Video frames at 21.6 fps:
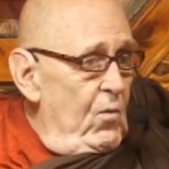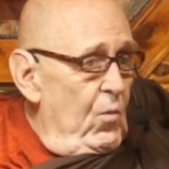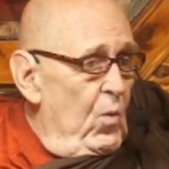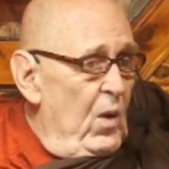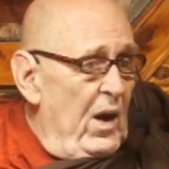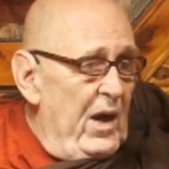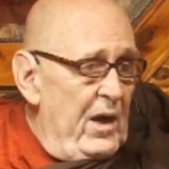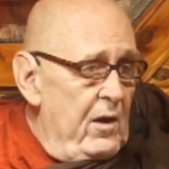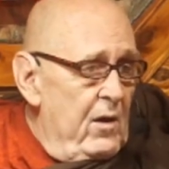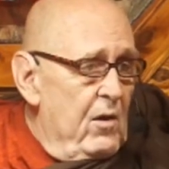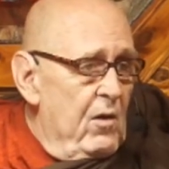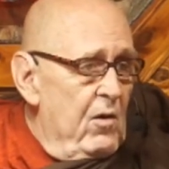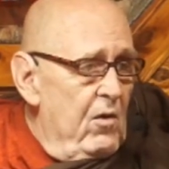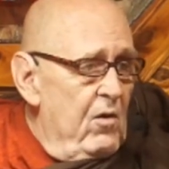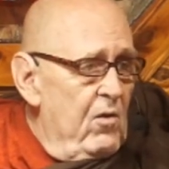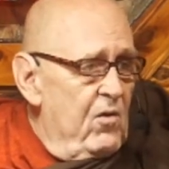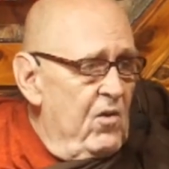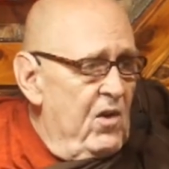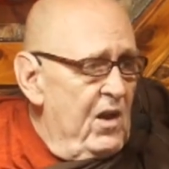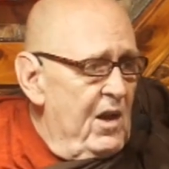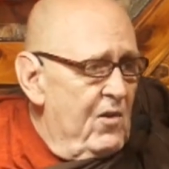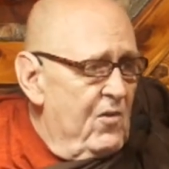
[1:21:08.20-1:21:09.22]
Why are you
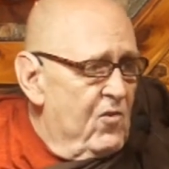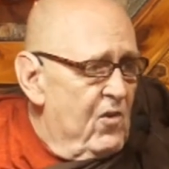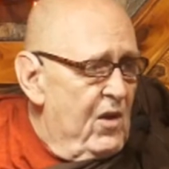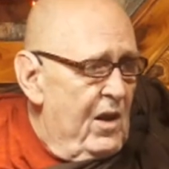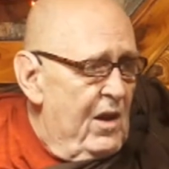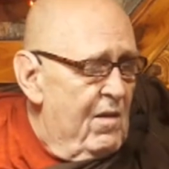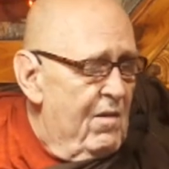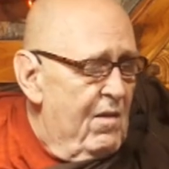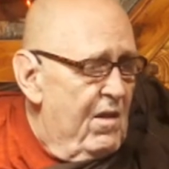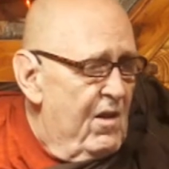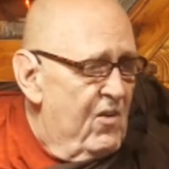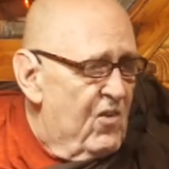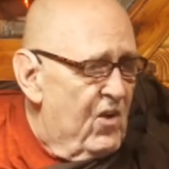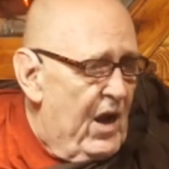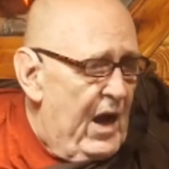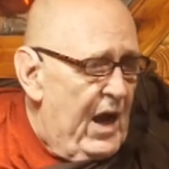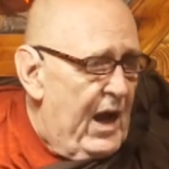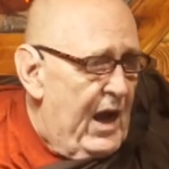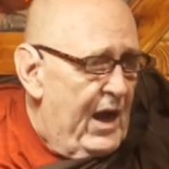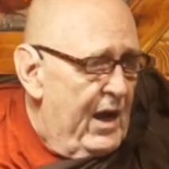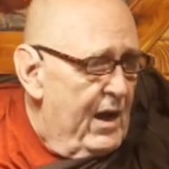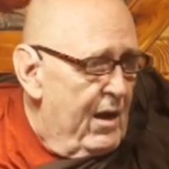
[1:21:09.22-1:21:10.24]
teaching these
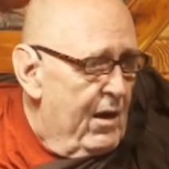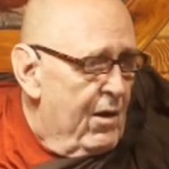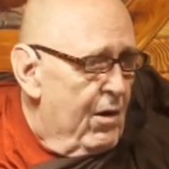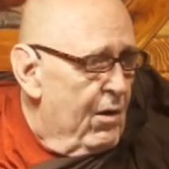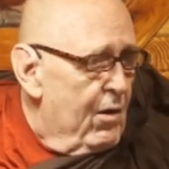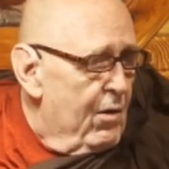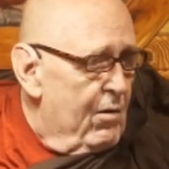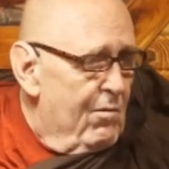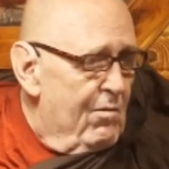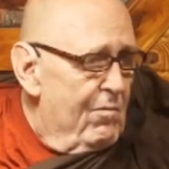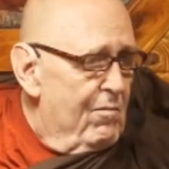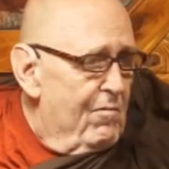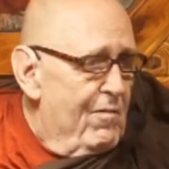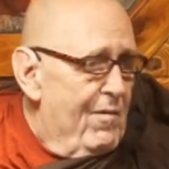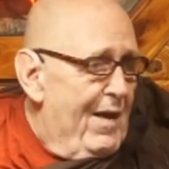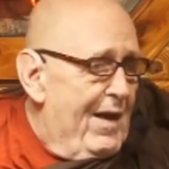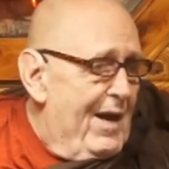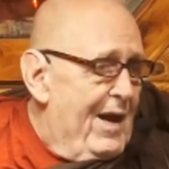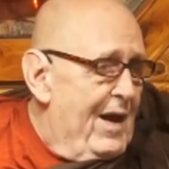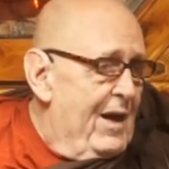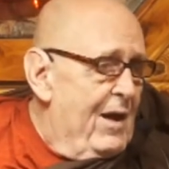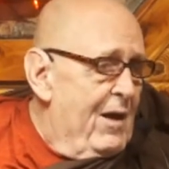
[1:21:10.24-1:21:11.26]
higher,
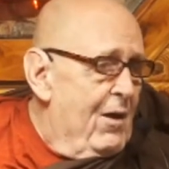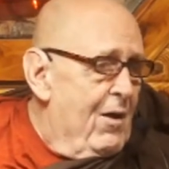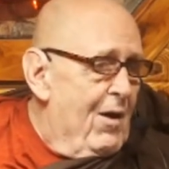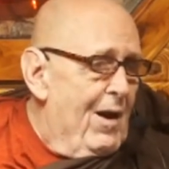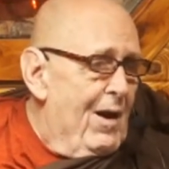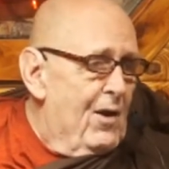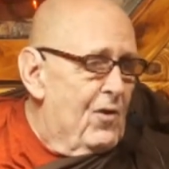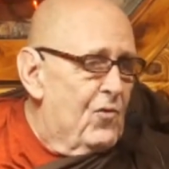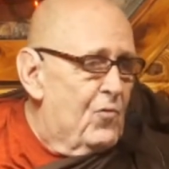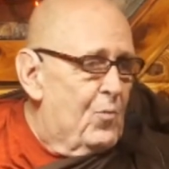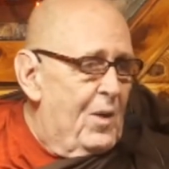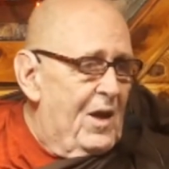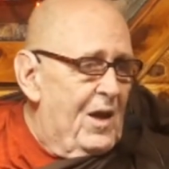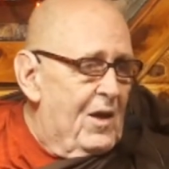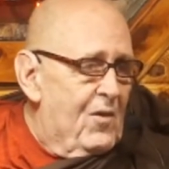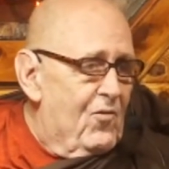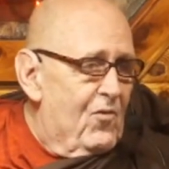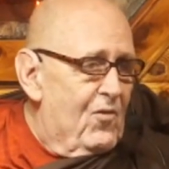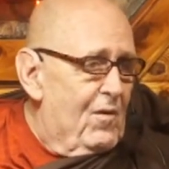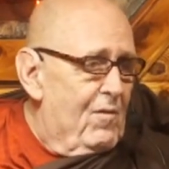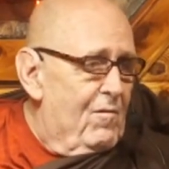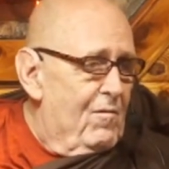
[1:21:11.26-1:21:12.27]
higher
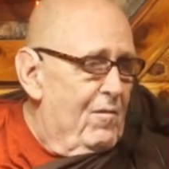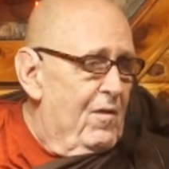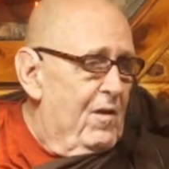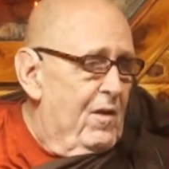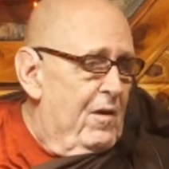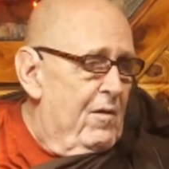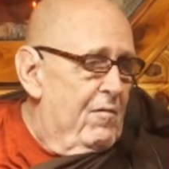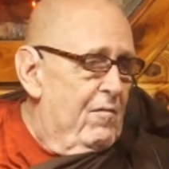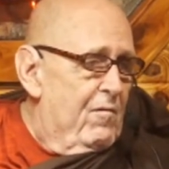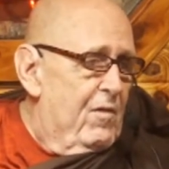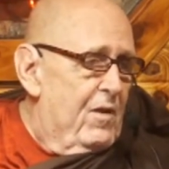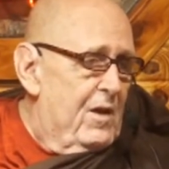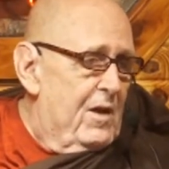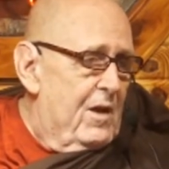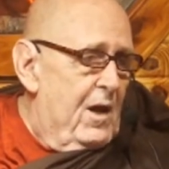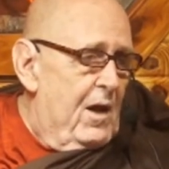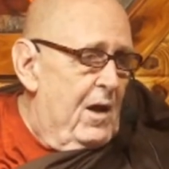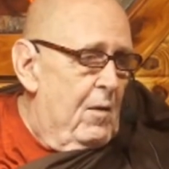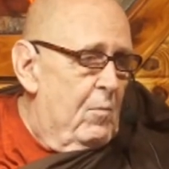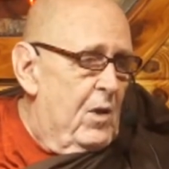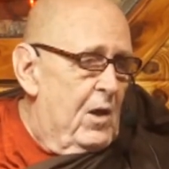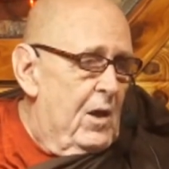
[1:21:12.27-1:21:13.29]
aspects of, of the
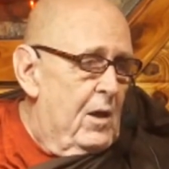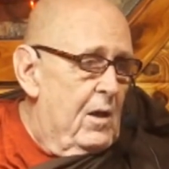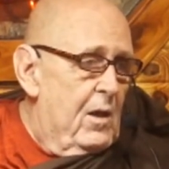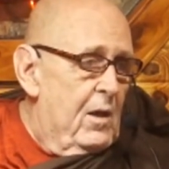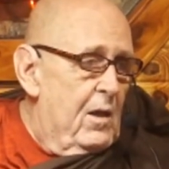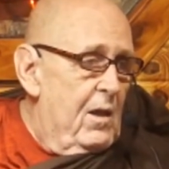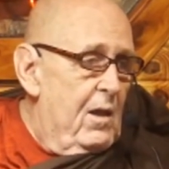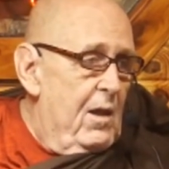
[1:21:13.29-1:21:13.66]
Dhamma?